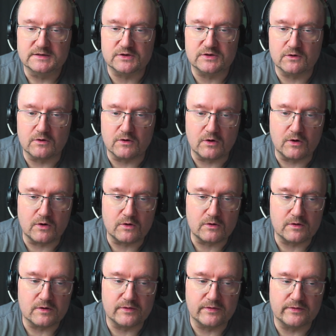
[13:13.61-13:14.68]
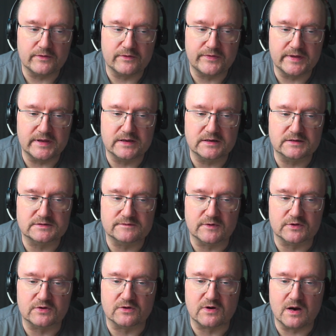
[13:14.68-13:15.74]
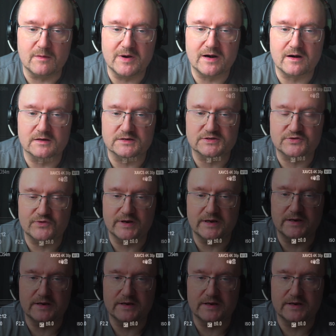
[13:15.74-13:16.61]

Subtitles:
So all the things what the camera screen